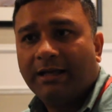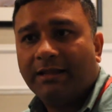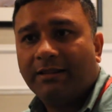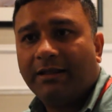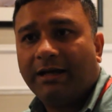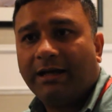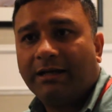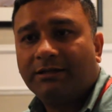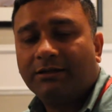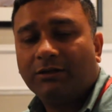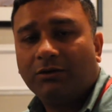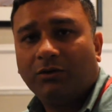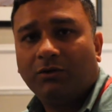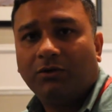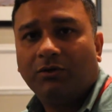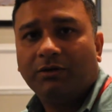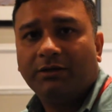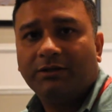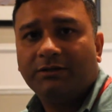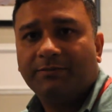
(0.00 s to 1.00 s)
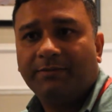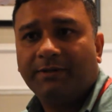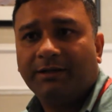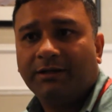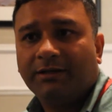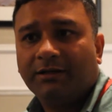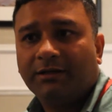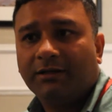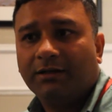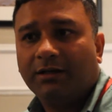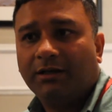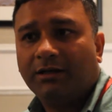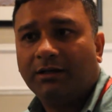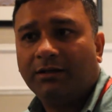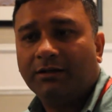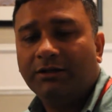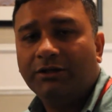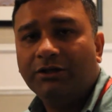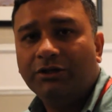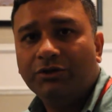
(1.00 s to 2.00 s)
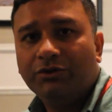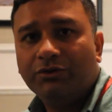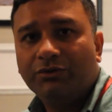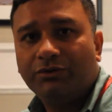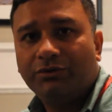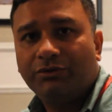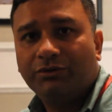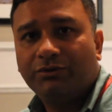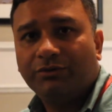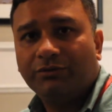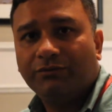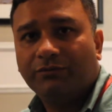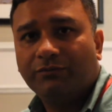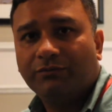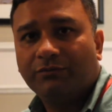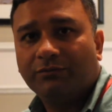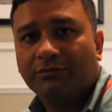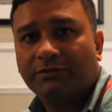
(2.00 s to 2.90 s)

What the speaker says: That law is being used to